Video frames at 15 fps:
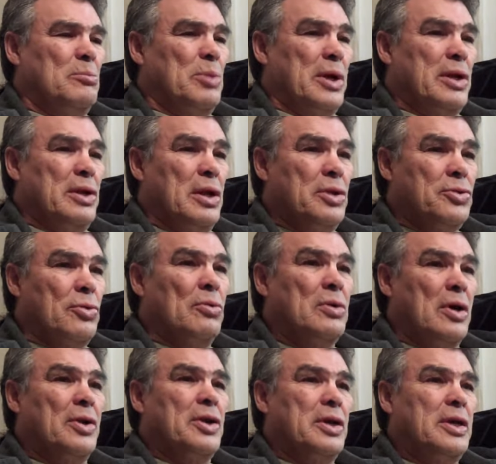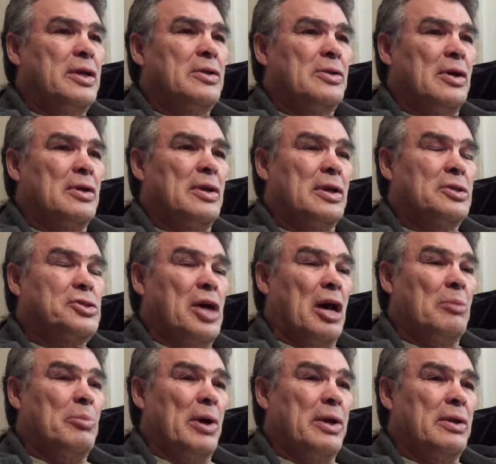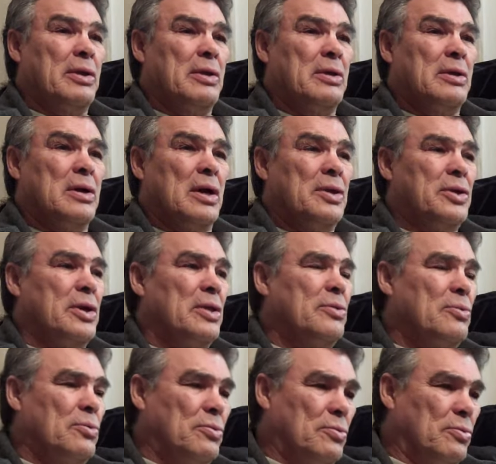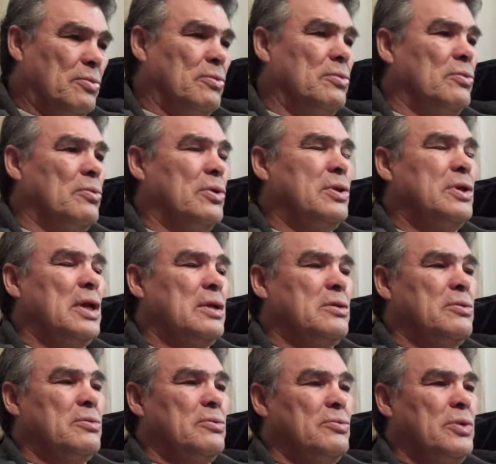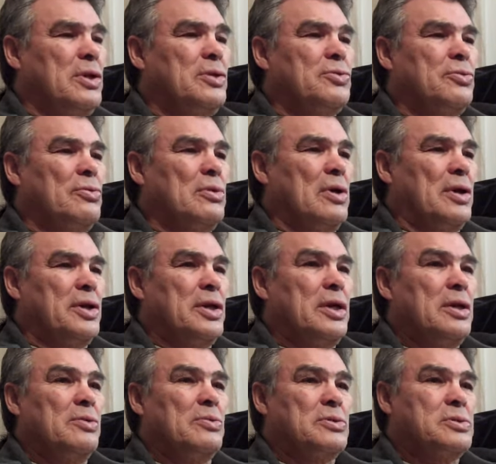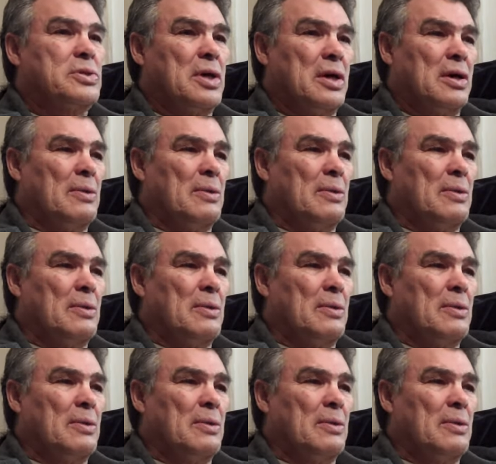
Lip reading: but it didn't throw a lot of heat, not like jack pine. And the other wood that really threw a lot of heat was